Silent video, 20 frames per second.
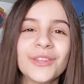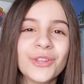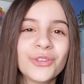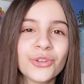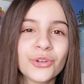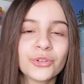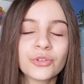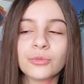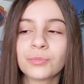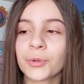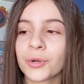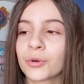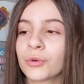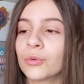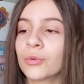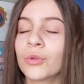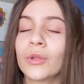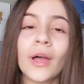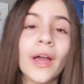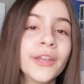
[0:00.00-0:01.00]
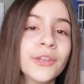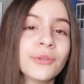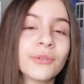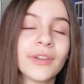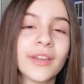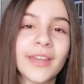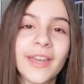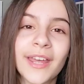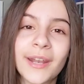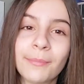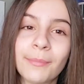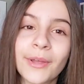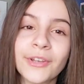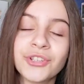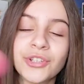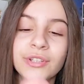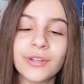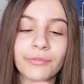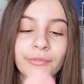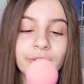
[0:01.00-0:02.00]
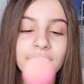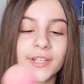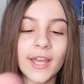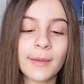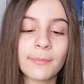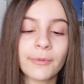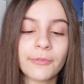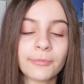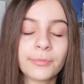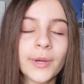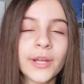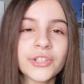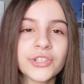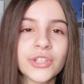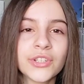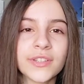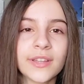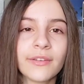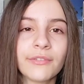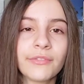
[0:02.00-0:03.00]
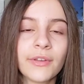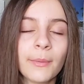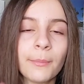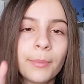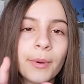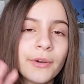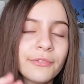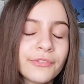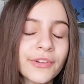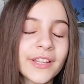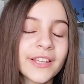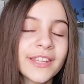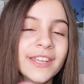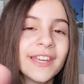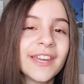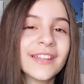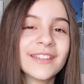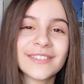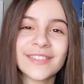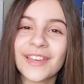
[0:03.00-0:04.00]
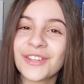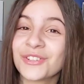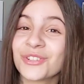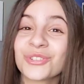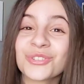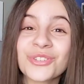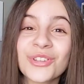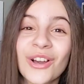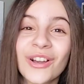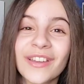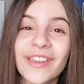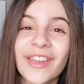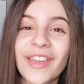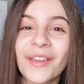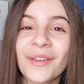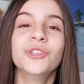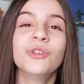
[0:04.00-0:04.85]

These are super cool, and you can get a bunch of different type of brushes that fit perfectly inside your stocking.